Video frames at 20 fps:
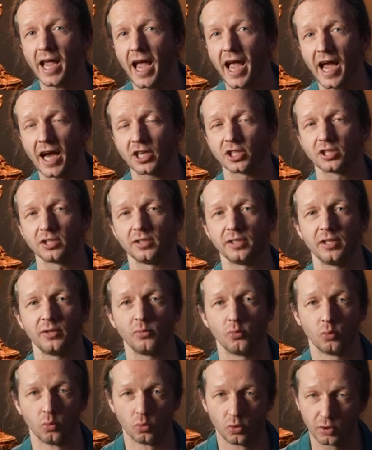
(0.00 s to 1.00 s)
actually
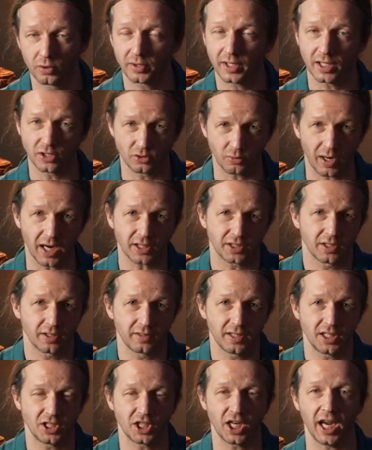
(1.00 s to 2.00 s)
really
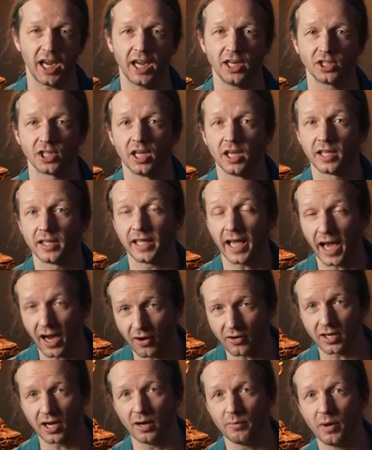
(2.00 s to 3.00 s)
drastically change the
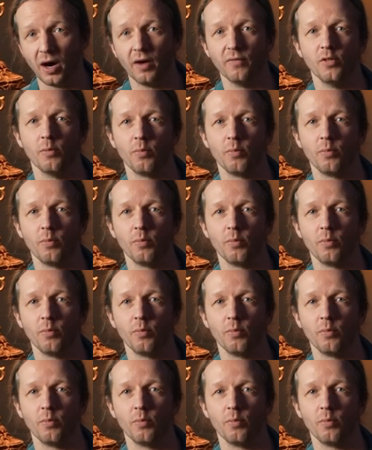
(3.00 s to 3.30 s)
outcome of the